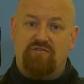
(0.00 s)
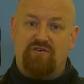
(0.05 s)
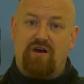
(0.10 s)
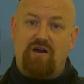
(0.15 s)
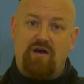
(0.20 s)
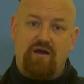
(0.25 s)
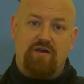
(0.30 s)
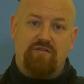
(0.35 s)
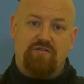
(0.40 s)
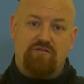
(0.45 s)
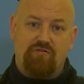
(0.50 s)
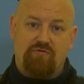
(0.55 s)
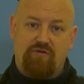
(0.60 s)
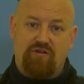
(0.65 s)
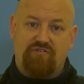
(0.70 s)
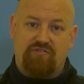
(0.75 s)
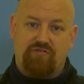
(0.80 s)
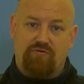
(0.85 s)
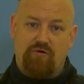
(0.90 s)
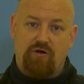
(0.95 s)
is higher than the
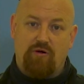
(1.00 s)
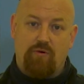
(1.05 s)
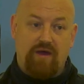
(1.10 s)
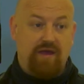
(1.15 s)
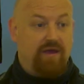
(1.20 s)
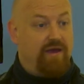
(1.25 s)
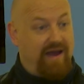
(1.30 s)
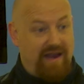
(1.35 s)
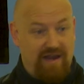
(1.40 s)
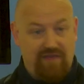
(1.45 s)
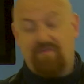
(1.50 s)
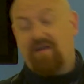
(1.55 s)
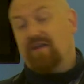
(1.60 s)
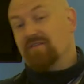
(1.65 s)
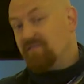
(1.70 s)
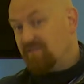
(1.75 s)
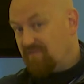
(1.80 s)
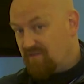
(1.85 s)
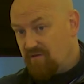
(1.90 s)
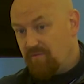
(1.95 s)
rest of the railway.
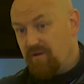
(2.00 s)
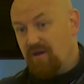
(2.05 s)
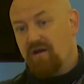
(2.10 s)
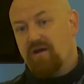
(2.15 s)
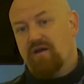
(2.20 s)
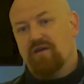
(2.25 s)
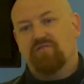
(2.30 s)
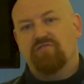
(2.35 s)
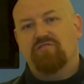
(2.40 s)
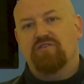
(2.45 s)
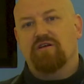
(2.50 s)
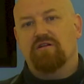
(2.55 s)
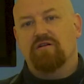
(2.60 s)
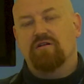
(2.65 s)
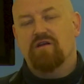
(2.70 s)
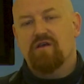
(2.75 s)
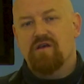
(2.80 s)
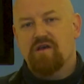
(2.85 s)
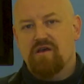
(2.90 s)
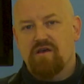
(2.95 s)
Halifax is going to be higher
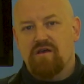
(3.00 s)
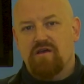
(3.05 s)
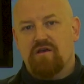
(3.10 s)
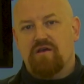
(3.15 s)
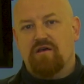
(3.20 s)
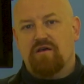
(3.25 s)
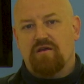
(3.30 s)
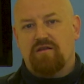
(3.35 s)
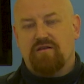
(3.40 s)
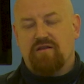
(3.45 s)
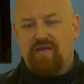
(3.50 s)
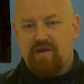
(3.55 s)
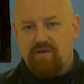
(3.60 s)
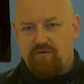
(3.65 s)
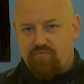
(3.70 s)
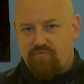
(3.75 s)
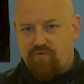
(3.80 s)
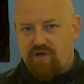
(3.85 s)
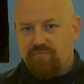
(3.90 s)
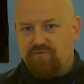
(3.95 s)
still. Now
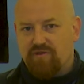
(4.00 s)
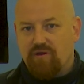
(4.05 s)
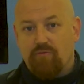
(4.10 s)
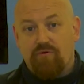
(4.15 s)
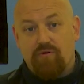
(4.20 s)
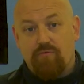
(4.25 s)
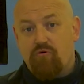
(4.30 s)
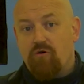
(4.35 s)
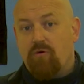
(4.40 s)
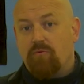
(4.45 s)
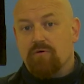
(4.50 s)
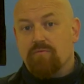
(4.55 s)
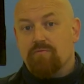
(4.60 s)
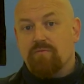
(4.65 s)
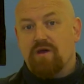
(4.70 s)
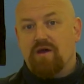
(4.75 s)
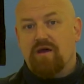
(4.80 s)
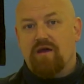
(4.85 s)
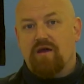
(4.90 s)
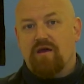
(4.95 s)
that comes up with a
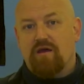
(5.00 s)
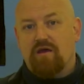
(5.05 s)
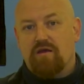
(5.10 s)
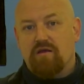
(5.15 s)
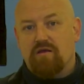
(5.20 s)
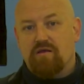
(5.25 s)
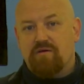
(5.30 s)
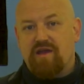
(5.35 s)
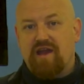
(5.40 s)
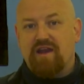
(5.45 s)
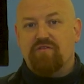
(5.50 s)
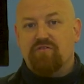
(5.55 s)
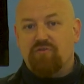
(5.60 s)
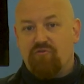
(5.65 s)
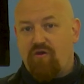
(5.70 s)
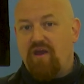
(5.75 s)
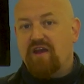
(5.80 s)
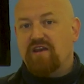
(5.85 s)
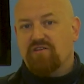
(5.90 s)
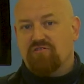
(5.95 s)
problem. Getting the
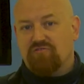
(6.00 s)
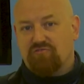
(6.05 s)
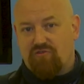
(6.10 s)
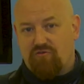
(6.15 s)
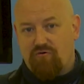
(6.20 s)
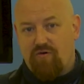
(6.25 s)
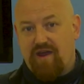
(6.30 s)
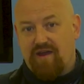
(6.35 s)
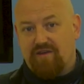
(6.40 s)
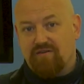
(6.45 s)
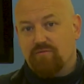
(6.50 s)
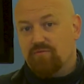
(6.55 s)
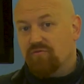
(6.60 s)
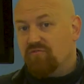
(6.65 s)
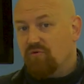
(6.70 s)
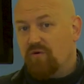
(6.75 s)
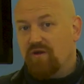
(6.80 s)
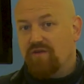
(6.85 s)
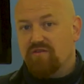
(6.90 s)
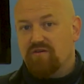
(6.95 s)
gradients correct
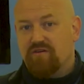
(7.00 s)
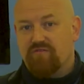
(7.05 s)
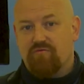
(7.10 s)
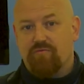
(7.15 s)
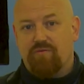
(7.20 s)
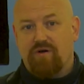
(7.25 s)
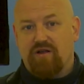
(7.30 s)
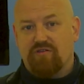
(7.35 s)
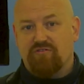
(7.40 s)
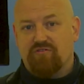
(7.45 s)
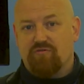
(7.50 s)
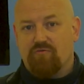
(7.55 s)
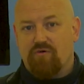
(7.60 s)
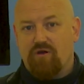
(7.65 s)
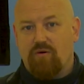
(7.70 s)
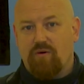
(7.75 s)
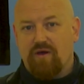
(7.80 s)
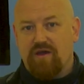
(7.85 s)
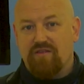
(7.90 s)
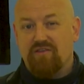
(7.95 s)
between the different parts of the
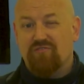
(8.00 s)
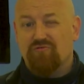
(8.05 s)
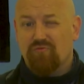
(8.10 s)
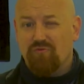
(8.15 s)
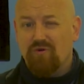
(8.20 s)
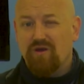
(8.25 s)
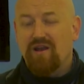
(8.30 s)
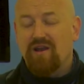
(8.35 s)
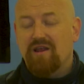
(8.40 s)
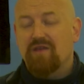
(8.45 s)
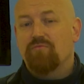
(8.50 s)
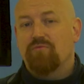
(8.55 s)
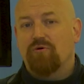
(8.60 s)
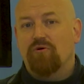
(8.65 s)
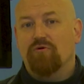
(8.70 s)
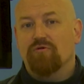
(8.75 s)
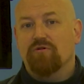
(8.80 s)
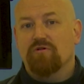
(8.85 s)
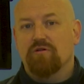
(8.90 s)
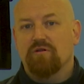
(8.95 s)
railway, and that's really
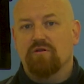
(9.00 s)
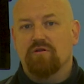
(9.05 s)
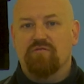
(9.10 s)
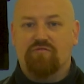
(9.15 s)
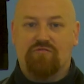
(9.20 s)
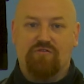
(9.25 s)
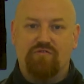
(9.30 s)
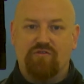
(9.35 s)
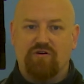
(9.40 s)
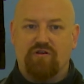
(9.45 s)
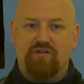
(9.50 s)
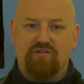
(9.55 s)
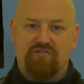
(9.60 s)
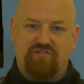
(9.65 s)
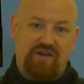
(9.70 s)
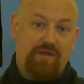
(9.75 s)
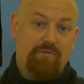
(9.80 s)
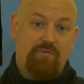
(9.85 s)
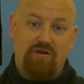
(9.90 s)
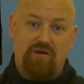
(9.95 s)
important. If you've got a
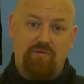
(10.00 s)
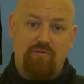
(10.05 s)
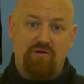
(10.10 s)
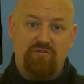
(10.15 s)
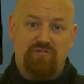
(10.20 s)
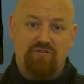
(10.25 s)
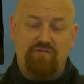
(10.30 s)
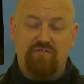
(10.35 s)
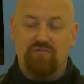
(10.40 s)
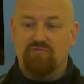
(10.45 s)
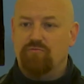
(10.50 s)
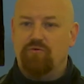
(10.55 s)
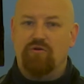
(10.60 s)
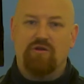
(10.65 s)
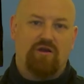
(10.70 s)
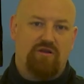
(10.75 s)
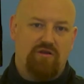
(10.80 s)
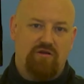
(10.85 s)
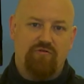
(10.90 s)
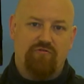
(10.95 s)
steam locomotive that's
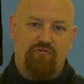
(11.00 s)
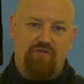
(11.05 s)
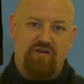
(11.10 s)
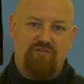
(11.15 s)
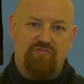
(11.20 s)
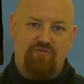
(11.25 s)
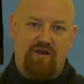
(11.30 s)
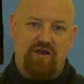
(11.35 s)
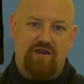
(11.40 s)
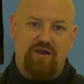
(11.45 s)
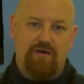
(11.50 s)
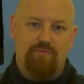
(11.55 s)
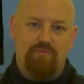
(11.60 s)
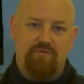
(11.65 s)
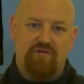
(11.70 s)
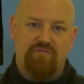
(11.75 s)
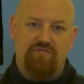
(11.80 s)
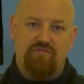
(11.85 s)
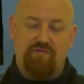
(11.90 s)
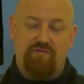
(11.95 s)
pulling a long freight train
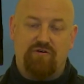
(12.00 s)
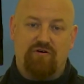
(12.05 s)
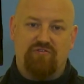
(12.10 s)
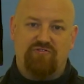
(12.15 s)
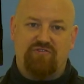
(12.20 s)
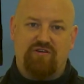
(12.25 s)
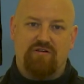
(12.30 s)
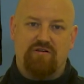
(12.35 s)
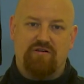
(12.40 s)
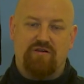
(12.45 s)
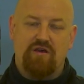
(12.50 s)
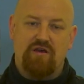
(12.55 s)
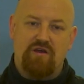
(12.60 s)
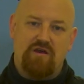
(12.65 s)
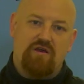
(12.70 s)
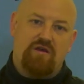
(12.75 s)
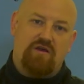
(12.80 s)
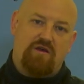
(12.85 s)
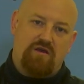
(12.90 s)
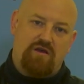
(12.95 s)
up, if you've got sudden
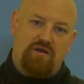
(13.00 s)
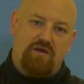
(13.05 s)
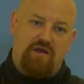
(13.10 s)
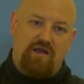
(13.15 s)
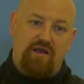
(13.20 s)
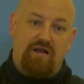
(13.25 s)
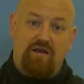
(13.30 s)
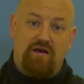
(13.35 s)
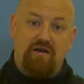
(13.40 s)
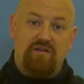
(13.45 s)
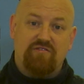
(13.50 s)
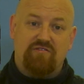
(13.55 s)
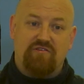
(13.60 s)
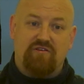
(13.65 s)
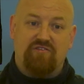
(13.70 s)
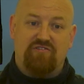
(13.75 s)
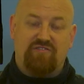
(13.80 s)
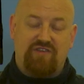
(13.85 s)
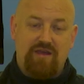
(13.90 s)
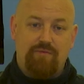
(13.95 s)
inclines that
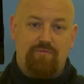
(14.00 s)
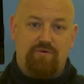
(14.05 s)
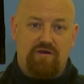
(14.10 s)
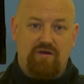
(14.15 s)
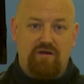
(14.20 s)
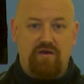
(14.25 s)
are steep,